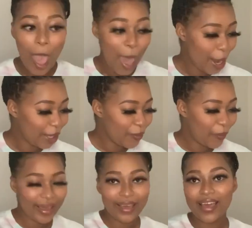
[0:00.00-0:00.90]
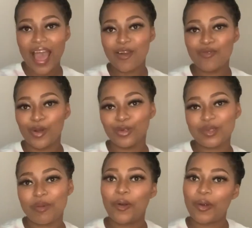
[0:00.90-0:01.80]
Anyway, I wrote
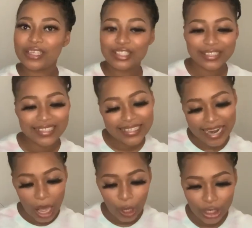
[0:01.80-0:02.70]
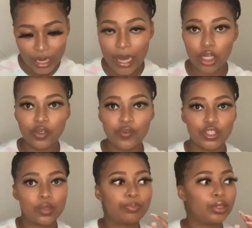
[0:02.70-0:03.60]
my questions down and I should have
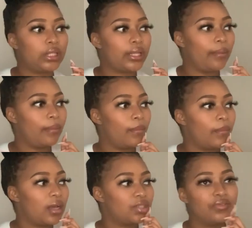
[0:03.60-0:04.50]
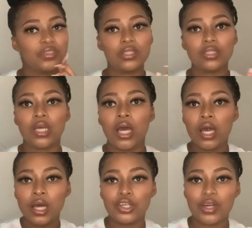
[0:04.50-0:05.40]
just put them, I should have just
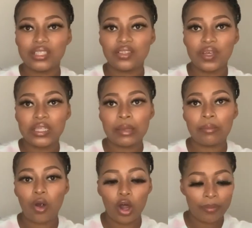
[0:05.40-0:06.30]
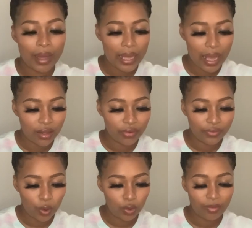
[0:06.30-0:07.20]
transferred them on my other
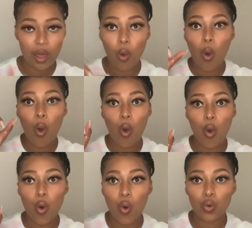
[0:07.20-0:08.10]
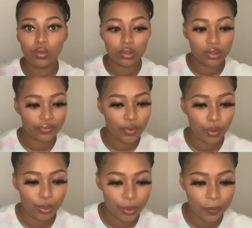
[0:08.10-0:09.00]
phone, my old
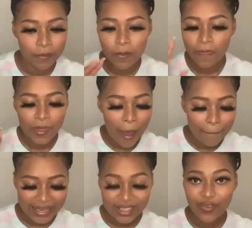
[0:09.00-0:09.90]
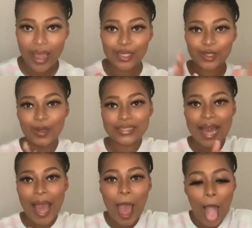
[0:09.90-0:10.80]
phone. But it's fine as long as
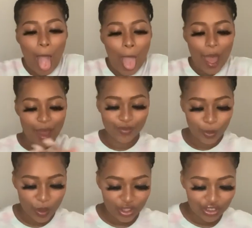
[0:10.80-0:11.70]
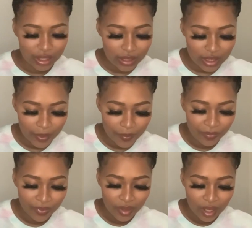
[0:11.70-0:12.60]
I have the questions.
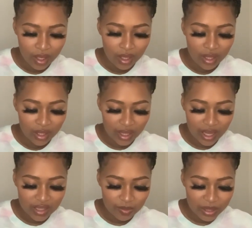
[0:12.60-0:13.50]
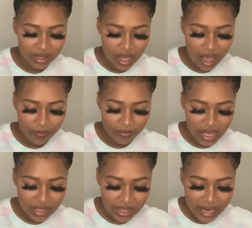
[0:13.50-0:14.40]
Guys, but there
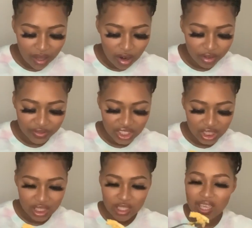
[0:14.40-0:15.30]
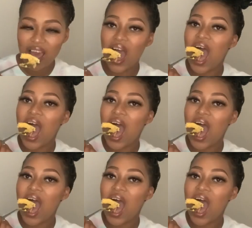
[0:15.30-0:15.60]
isn't like a lot of cheese here.